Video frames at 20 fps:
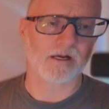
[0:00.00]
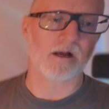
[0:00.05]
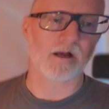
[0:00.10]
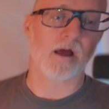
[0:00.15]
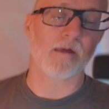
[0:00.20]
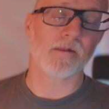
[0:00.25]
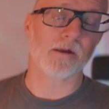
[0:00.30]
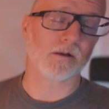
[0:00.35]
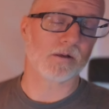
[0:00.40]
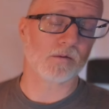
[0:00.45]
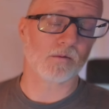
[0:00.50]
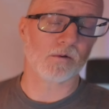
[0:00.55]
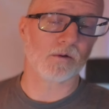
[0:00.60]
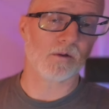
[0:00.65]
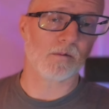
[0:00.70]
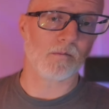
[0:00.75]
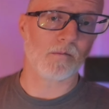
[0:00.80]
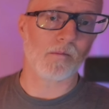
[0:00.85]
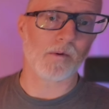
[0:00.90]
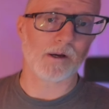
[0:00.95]
I think it's one of
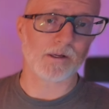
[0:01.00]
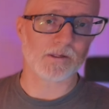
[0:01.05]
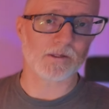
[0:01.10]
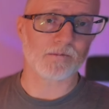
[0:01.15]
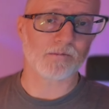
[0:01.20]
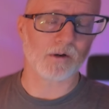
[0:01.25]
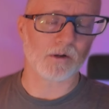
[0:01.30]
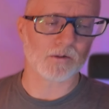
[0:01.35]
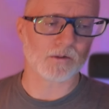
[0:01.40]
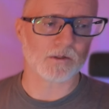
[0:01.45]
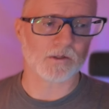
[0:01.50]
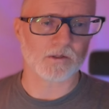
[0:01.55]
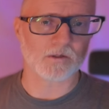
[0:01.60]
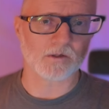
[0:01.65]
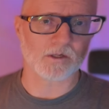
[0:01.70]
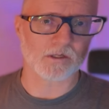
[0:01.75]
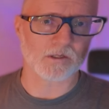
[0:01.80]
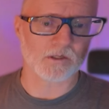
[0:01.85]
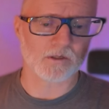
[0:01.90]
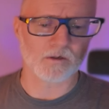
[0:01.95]
the best poses you
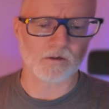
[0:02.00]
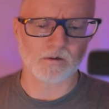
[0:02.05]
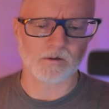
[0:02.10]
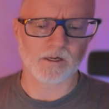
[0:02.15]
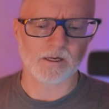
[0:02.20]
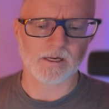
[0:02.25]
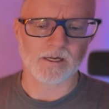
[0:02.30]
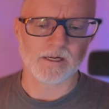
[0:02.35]
can do